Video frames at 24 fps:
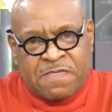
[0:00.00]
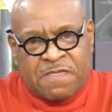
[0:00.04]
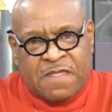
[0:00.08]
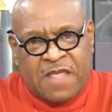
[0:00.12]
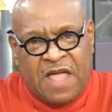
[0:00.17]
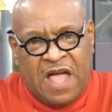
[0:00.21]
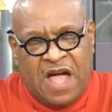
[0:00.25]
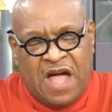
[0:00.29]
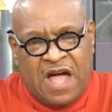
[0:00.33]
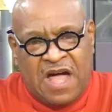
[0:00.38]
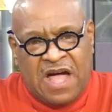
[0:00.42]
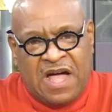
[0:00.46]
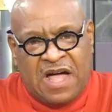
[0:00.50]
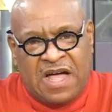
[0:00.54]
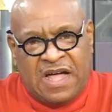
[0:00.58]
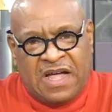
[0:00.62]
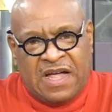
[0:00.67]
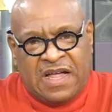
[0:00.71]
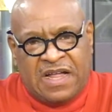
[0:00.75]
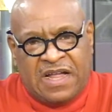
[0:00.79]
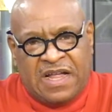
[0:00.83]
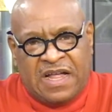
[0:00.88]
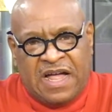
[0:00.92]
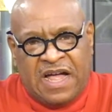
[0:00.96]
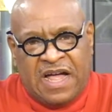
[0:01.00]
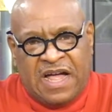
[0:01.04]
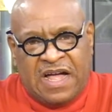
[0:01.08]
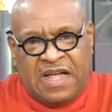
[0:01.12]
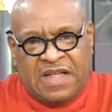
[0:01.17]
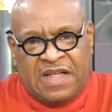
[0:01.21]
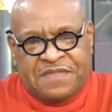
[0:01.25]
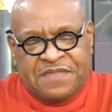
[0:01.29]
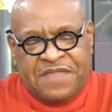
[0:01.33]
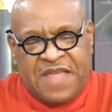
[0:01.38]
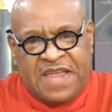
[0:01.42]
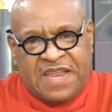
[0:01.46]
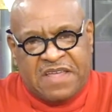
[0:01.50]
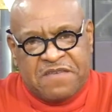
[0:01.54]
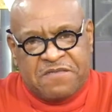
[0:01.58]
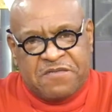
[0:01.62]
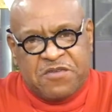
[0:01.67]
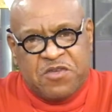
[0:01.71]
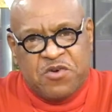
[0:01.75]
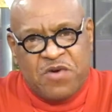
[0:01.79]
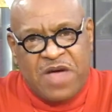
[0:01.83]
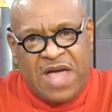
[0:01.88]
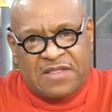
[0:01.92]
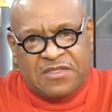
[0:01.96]
uh, uh, that if
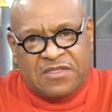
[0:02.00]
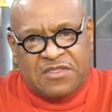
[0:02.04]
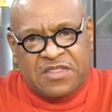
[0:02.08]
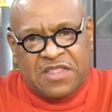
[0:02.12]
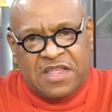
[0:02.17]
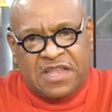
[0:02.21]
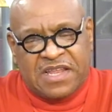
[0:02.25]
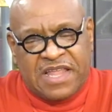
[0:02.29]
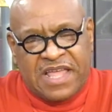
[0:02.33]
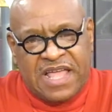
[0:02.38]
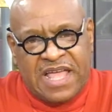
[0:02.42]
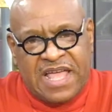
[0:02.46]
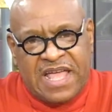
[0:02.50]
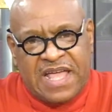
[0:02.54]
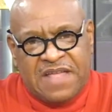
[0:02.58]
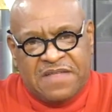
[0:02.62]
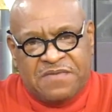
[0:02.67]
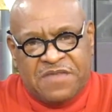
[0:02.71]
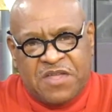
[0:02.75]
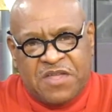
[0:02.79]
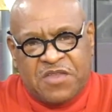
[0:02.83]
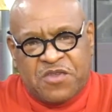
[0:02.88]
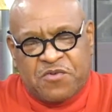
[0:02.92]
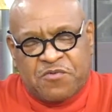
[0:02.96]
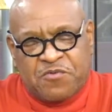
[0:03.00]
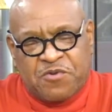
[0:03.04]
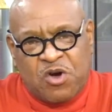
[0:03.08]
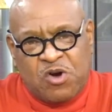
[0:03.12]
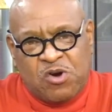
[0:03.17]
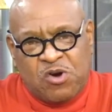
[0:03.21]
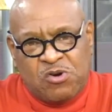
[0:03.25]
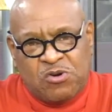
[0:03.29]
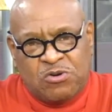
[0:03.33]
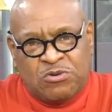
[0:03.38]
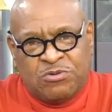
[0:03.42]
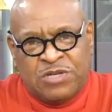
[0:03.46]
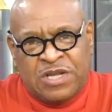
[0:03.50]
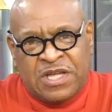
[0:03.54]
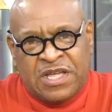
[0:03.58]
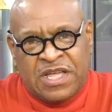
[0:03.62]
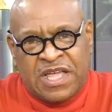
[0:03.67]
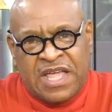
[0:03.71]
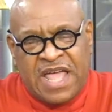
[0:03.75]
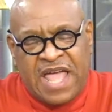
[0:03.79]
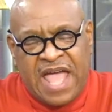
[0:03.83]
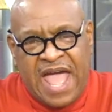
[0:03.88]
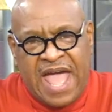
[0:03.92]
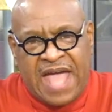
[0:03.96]
you at the end of the road
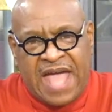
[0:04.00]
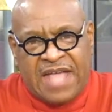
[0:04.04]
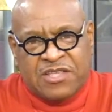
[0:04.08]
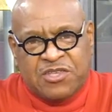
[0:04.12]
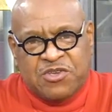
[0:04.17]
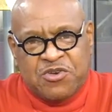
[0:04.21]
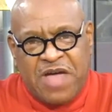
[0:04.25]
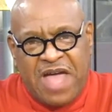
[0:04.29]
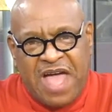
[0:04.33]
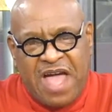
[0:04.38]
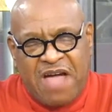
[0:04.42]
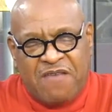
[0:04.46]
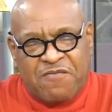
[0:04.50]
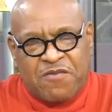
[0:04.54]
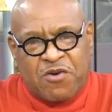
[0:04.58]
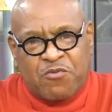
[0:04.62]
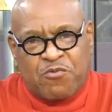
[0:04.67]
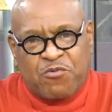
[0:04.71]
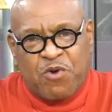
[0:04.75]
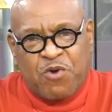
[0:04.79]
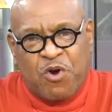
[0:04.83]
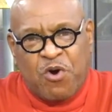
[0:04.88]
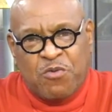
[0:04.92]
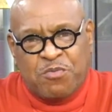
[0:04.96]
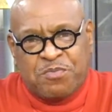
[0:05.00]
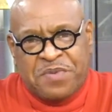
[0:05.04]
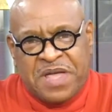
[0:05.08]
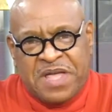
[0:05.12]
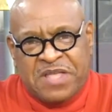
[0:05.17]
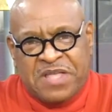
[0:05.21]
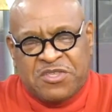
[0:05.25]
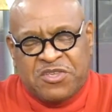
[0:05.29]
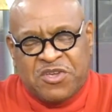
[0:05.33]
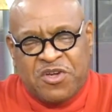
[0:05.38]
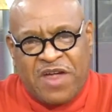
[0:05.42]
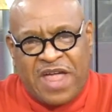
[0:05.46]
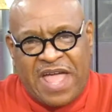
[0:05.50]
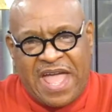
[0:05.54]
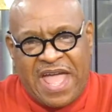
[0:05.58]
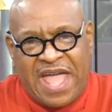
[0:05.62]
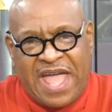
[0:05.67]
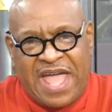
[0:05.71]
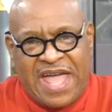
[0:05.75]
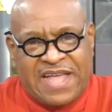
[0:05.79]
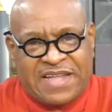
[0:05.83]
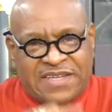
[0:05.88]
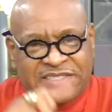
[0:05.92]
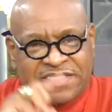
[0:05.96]
and you have a rope in your
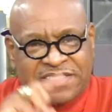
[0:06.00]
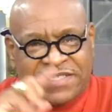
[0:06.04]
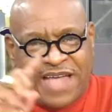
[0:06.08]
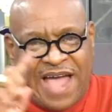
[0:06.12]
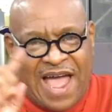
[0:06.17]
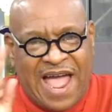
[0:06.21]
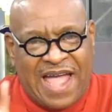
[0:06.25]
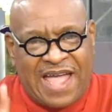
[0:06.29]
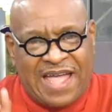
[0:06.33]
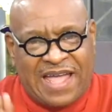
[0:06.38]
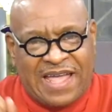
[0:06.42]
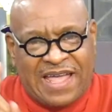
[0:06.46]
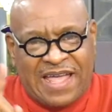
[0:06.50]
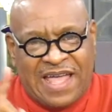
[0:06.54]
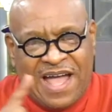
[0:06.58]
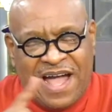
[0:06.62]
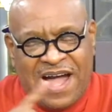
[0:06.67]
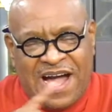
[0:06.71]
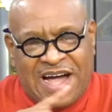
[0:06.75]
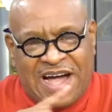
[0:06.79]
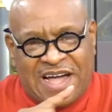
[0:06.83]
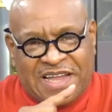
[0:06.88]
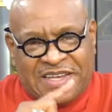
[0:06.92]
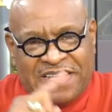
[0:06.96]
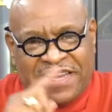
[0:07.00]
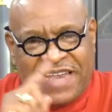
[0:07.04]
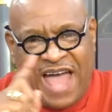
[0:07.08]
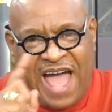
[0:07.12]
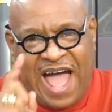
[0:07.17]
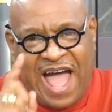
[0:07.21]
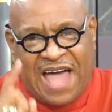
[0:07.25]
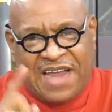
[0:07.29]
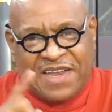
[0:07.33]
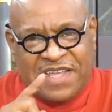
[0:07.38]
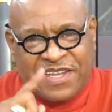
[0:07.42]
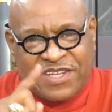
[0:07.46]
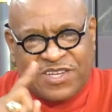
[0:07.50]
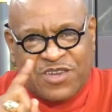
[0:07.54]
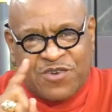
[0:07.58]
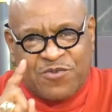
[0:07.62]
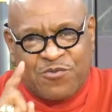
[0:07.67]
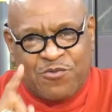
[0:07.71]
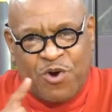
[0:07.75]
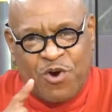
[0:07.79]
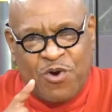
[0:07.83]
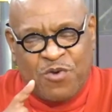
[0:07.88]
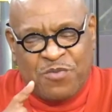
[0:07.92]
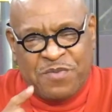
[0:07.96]
hand, tie a knot in the
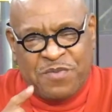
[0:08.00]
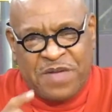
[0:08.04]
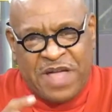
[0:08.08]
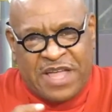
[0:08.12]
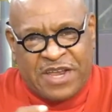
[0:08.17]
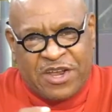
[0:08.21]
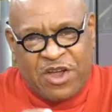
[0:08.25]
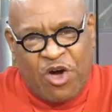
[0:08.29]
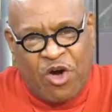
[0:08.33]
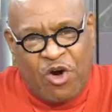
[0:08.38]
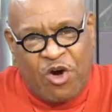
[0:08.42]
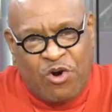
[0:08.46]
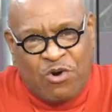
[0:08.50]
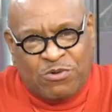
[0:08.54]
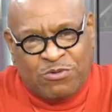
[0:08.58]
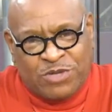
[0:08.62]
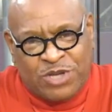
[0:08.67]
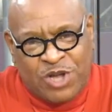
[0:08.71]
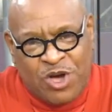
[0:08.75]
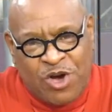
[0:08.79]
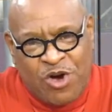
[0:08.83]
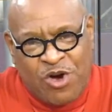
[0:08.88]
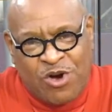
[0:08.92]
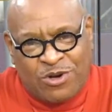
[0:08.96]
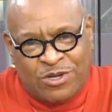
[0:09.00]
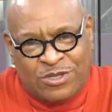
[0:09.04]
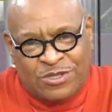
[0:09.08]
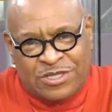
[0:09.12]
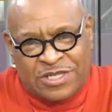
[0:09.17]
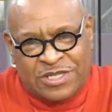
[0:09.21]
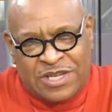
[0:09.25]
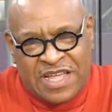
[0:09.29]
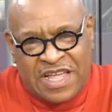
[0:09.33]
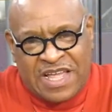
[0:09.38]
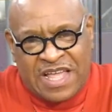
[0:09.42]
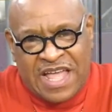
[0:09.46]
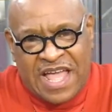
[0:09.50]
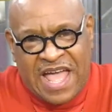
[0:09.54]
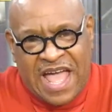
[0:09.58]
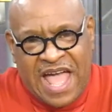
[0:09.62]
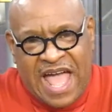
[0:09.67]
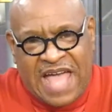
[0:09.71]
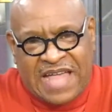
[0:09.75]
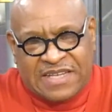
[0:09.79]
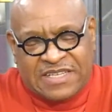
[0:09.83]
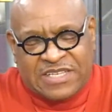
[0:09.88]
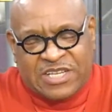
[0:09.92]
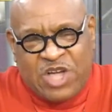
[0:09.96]
rope and hold on
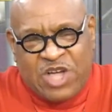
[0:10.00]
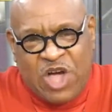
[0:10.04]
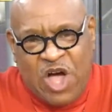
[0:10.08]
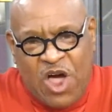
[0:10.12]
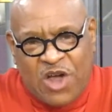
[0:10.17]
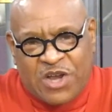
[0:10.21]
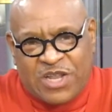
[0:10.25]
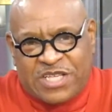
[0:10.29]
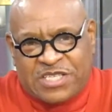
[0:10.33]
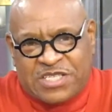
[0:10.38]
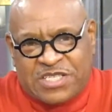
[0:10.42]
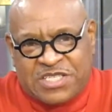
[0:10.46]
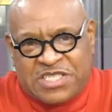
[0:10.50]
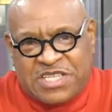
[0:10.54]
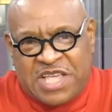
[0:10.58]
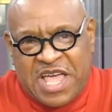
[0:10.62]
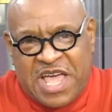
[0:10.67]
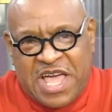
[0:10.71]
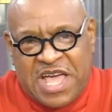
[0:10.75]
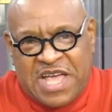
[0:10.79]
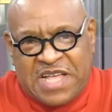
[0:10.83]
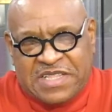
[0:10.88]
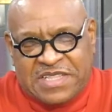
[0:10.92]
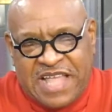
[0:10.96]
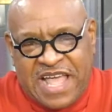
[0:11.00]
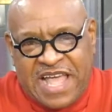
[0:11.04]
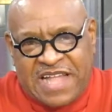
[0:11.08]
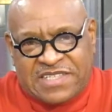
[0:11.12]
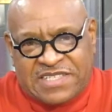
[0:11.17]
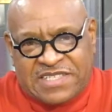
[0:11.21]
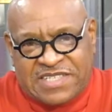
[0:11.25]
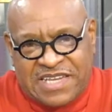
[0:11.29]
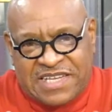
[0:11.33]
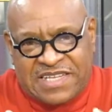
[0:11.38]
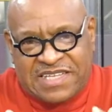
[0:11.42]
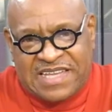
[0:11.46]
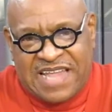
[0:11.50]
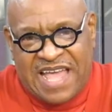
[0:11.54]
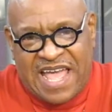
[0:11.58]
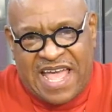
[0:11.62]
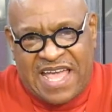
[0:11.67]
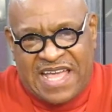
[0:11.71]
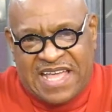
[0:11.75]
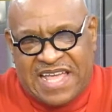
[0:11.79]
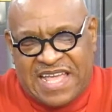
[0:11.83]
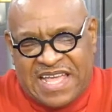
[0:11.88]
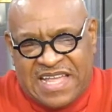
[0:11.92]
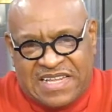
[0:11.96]
and God is saying that
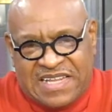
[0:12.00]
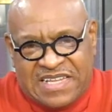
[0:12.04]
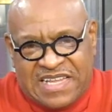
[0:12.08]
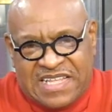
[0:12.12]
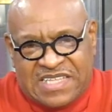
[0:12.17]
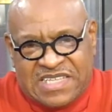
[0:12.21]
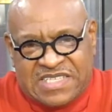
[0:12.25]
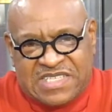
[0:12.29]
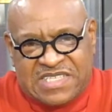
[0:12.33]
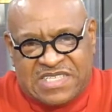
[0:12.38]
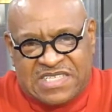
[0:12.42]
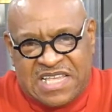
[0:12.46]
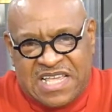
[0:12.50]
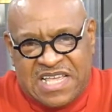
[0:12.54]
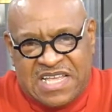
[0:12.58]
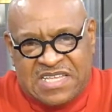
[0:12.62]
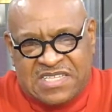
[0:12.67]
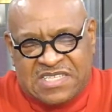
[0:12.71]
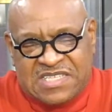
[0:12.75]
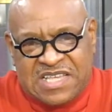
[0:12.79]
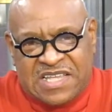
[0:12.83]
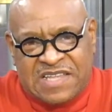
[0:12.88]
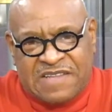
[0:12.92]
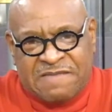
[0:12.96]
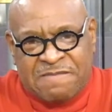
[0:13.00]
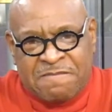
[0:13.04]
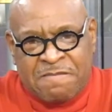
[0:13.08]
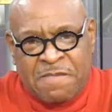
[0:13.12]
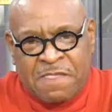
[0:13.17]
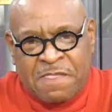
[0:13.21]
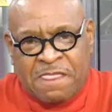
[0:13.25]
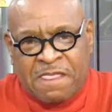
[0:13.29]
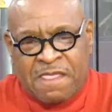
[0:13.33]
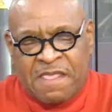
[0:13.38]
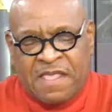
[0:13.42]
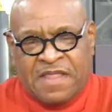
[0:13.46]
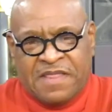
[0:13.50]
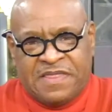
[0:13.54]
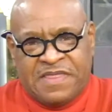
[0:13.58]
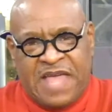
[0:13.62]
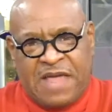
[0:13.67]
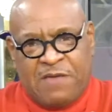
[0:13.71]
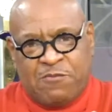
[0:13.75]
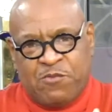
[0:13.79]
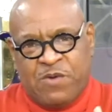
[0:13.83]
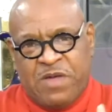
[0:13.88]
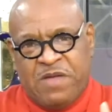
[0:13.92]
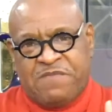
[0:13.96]
today in this season
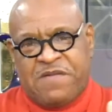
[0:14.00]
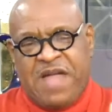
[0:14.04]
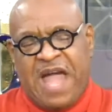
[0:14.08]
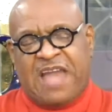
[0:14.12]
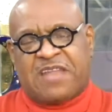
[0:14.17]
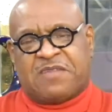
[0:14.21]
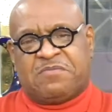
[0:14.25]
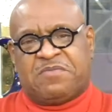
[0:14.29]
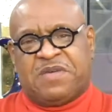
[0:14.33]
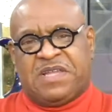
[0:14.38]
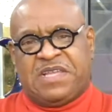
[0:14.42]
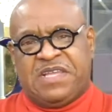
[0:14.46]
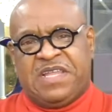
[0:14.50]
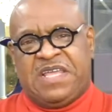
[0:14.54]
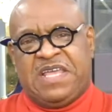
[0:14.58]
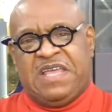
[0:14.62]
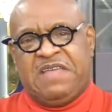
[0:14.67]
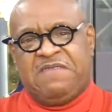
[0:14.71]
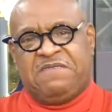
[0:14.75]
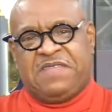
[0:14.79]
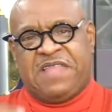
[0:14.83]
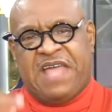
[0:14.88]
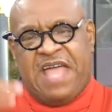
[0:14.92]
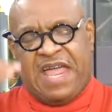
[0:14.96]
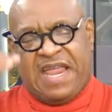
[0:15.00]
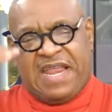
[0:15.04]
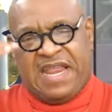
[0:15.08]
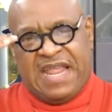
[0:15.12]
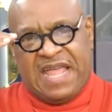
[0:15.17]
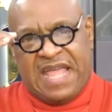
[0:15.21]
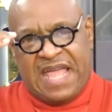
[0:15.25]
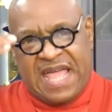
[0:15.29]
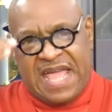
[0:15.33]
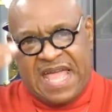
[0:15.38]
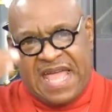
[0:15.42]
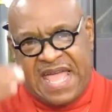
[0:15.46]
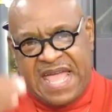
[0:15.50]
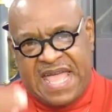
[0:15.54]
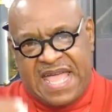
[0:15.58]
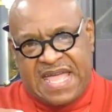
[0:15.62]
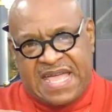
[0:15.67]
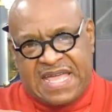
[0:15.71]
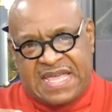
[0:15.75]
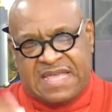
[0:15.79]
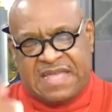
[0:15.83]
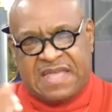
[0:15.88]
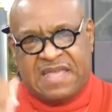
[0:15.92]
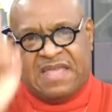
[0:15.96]
that we've got to believe that
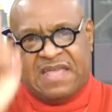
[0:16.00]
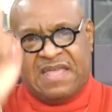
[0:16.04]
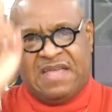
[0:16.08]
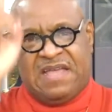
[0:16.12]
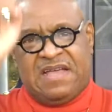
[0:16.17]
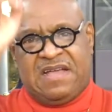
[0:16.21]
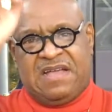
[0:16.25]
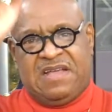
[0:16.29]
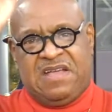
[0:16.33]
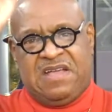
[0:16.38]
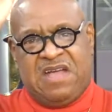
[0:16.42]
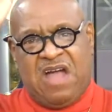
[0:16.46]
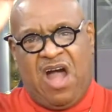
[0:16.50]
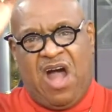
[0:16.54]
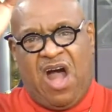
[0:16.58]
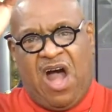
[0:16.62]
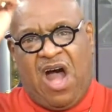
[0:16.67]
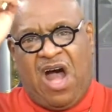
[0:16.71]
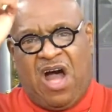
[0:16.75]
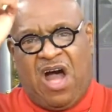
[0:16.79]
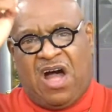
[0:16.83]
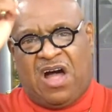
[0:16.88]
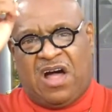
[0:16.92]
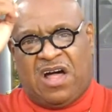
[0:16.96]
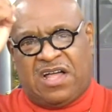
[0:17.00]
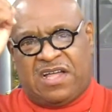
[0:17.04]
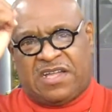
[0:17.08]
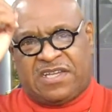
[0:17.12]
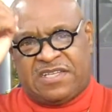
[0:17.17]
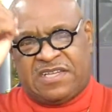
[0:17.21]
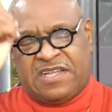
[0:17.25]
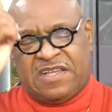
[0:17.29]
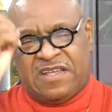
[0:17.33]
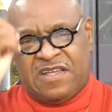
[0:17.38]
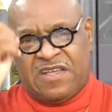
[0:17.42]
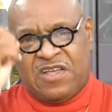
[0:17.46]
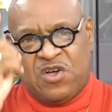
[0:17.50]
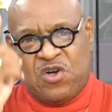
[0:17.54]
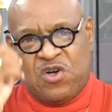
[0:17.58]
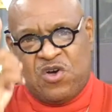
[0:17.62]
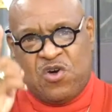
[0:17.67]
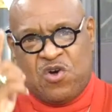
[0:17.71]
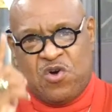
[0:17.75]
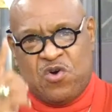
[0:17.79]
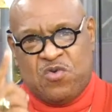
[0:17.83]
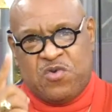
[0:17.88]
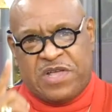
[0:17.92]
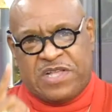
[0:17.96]
He, God,
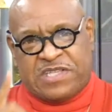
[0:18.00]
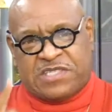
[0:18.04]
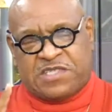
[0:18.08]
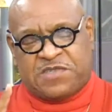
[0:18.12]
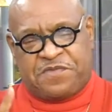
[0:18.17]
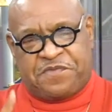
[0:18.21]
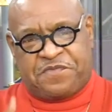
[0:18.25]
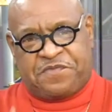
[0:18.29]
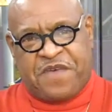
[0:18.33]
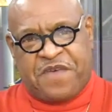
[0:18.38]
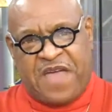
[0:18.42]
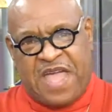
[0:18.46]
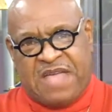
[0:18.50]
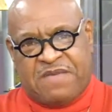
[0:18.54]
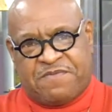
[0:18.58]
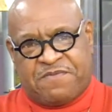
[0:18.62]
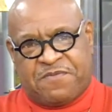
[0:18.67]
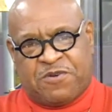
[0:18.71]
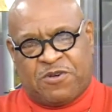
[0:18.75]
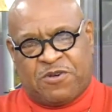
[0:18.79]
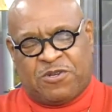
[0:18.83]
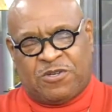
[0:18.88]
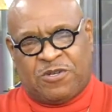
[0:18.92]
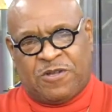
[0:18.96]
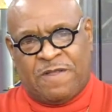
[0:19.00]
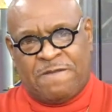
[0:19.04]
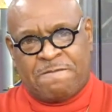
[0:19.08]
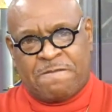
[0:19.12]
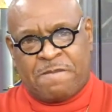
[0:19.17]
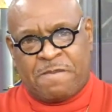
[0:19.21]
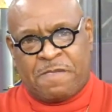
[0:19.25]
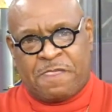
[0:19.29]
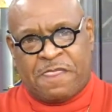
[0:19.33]
who is faithful,